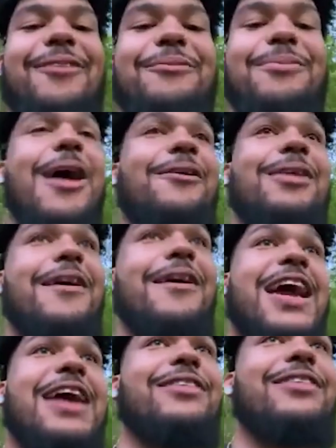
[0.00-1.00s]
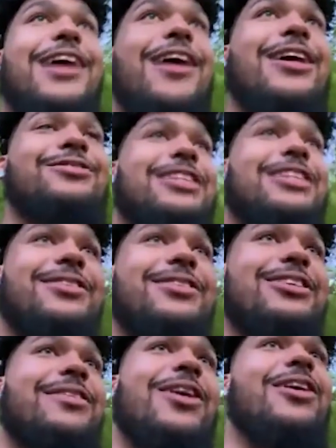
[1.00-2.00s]
probably one of my favorite college receivers
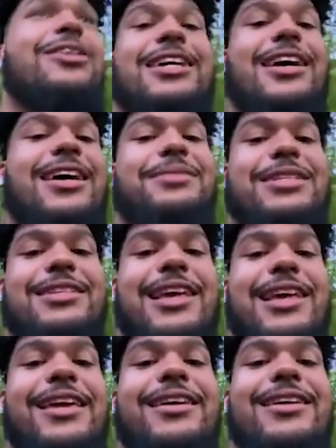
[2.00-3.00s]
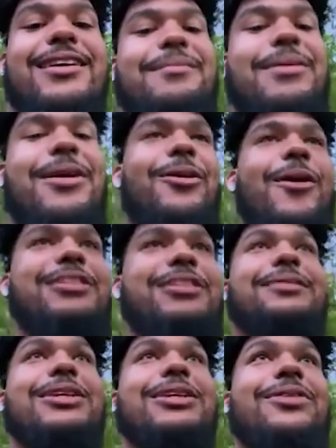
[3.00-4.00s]
of all time. Just, like, you know, watching
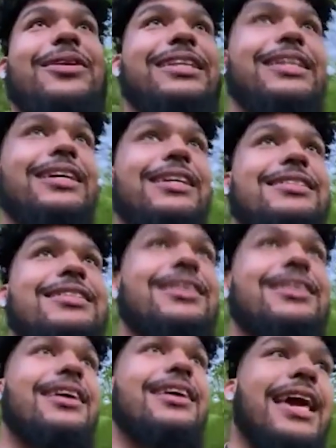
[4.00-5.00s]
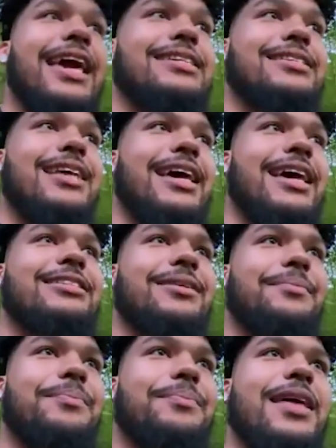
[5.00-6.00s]
him do what he does and just, like, his
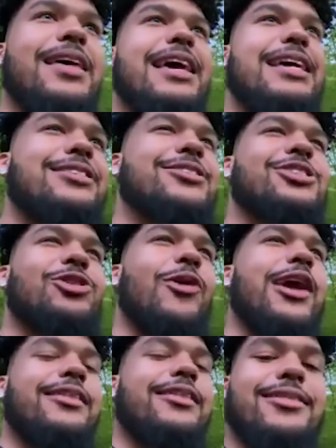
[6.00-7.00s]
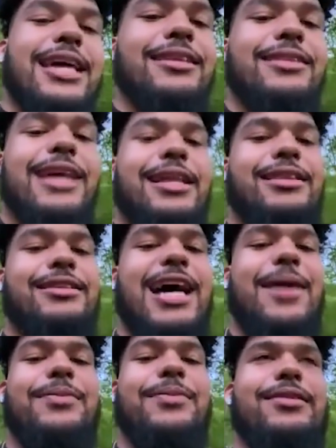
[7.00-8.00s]
strength at
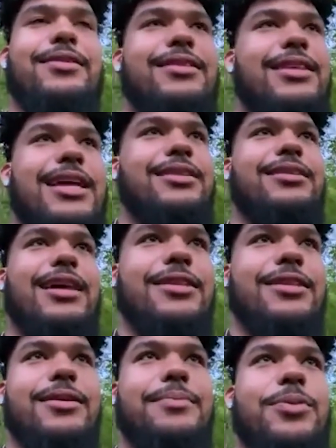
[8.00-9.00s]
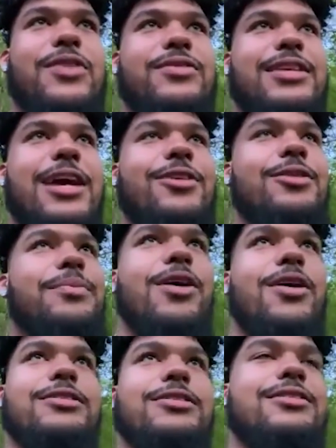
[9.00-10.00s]
the point of attack on the ball
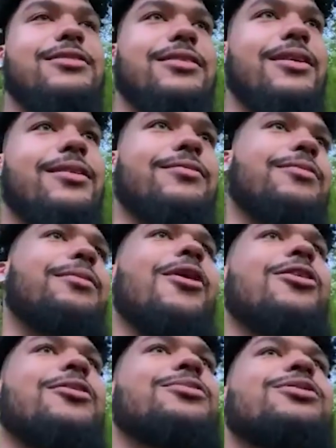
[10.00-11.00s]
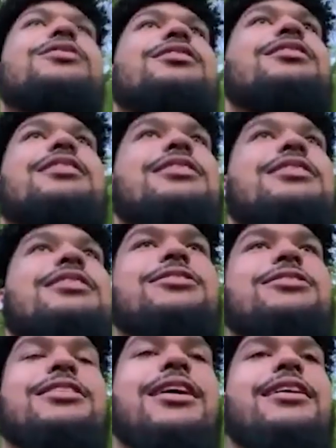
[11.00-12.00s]
is just remarkable. And so just,
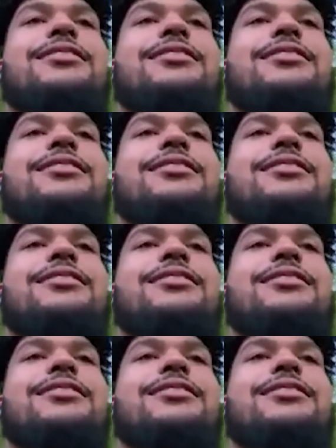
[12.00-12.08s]
like,